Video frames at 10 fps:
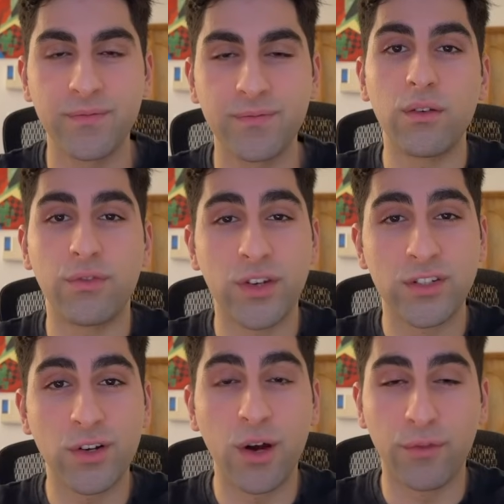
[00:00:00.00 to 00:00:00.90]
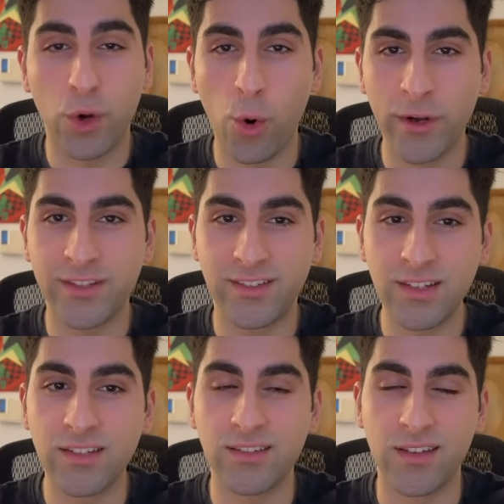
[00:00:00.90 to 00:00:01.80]
Fischer of course
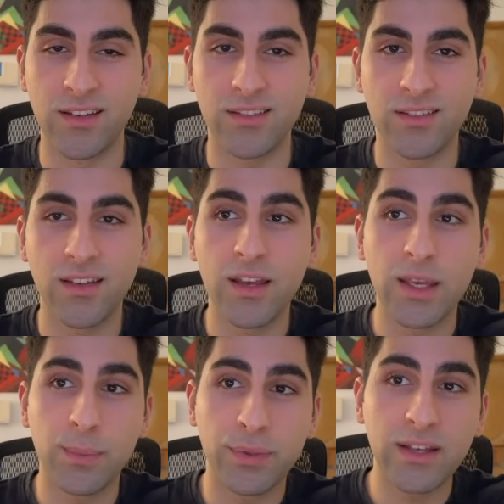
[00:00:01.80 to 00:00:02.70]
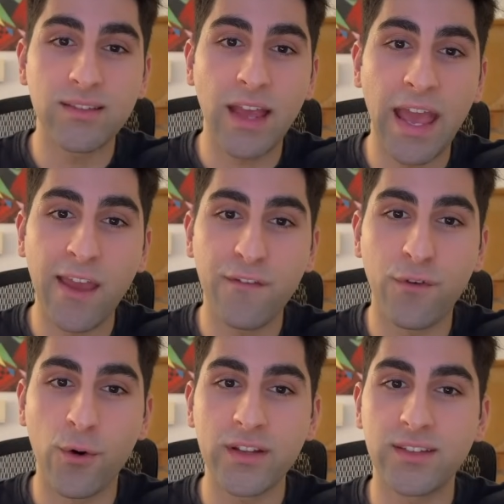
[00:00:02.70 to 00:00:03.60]
sees this. He plays
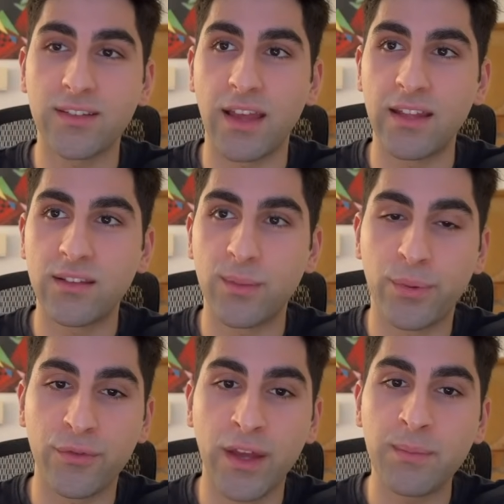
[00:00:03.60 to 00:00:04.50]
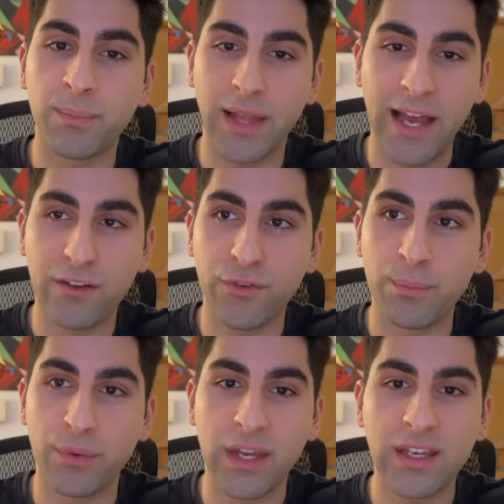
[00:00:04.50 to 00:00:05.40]
a4 instead to prevent Black
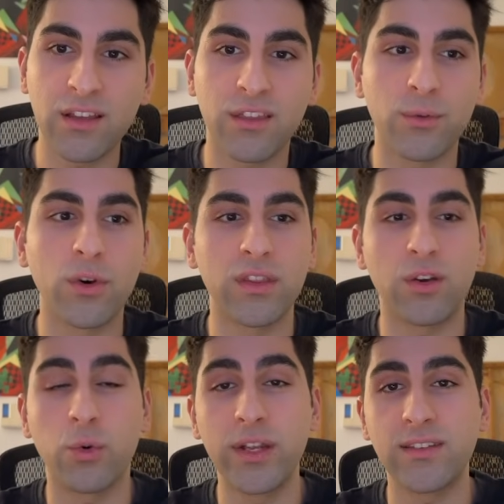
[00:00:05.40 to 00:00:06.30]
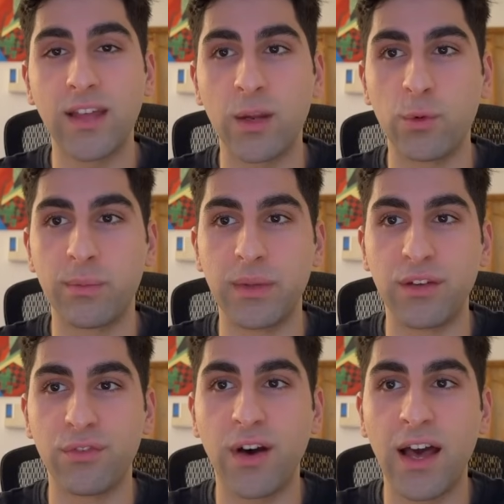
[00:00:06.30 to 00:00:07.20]
from breaking through on the queenside with
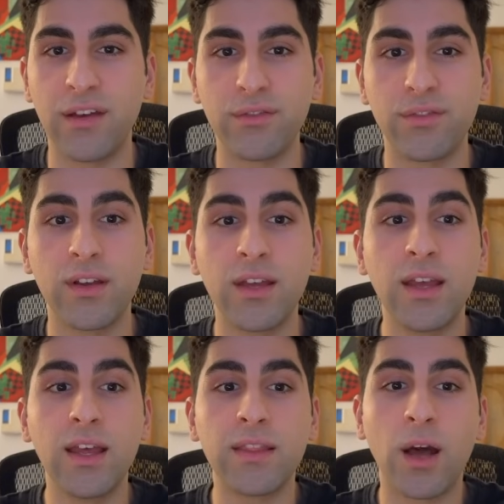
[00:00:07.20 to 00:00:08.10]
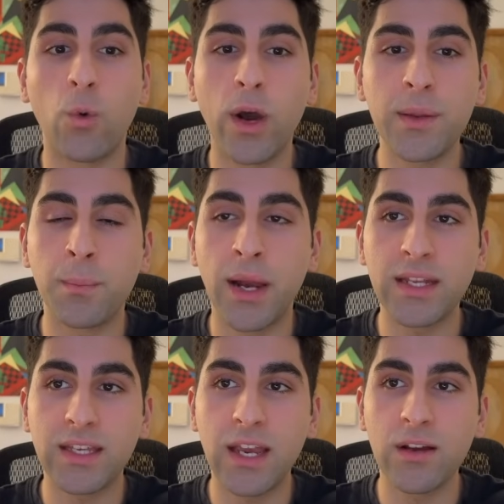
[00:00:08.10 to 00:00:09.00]
b5. Now White
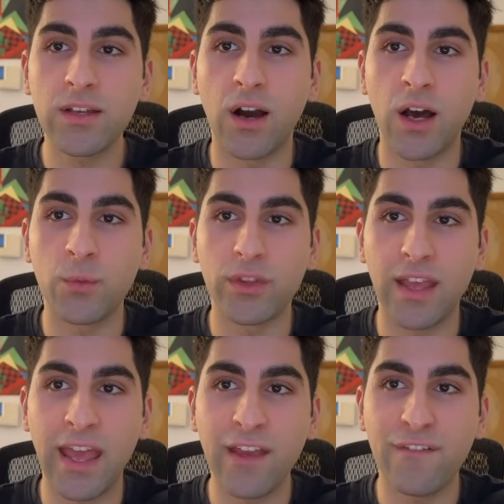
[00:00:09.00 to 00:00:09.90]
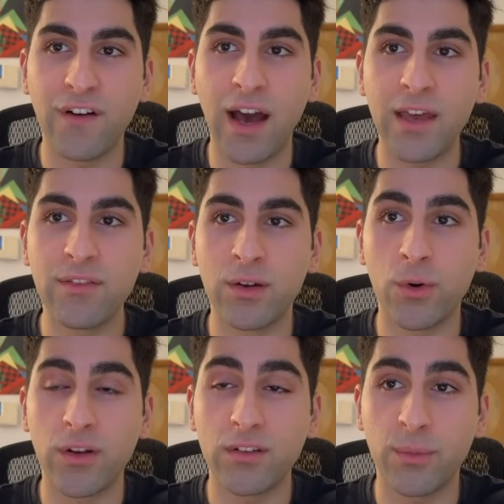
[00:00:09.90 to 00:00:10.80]
might carry on with a5 in
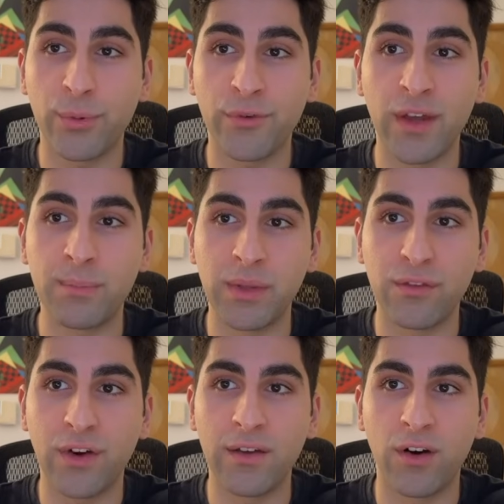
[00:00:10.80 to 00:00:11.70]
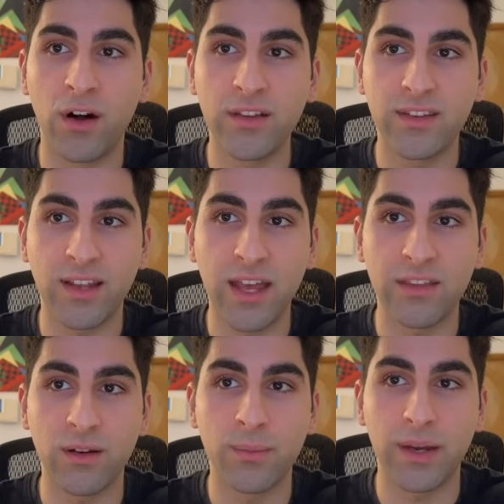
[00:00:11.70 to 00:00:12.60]
order to prevent b5
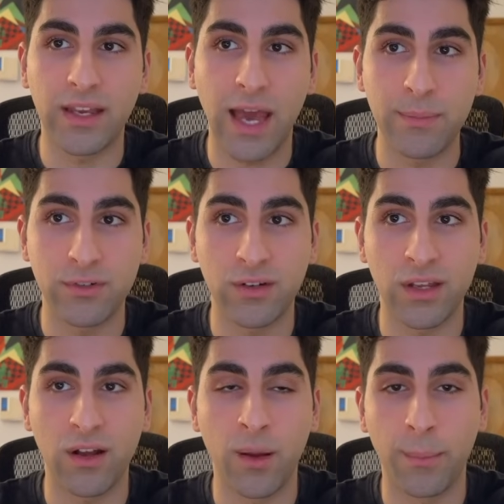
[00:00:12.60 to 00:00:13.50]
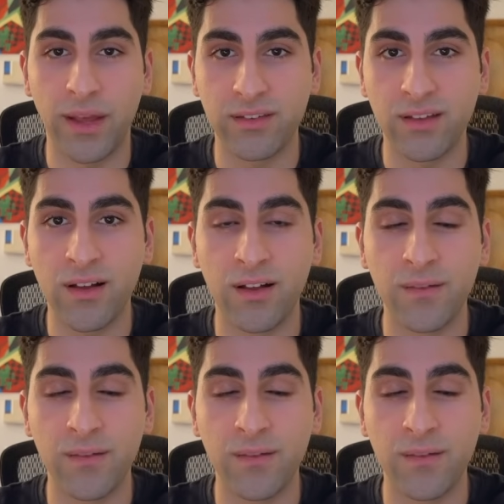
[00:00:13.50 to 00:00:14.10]
altogether by capturing it en passant.